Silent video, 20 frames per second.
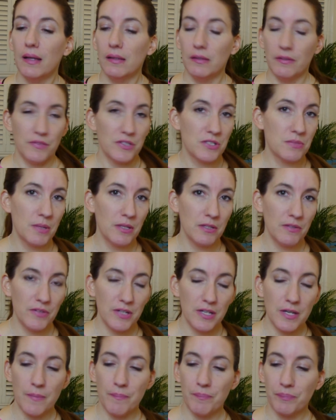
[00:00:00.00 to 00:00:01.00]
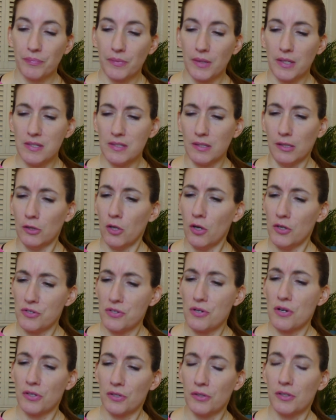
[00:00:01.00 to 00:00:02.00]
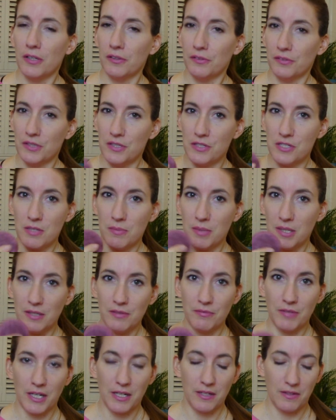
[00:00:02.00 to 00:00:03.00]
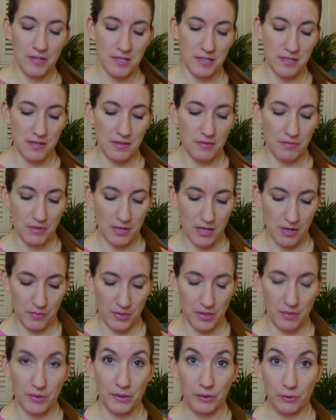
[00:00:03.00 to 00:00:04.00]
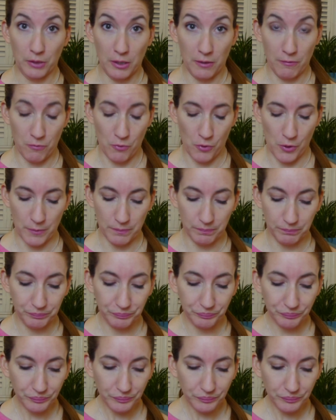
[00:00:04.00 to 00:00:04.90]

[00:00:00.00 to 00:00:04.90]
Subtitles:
I love the smell of it. It's a lot darker color than it used to be. I didn't recognize it when I went looking for it.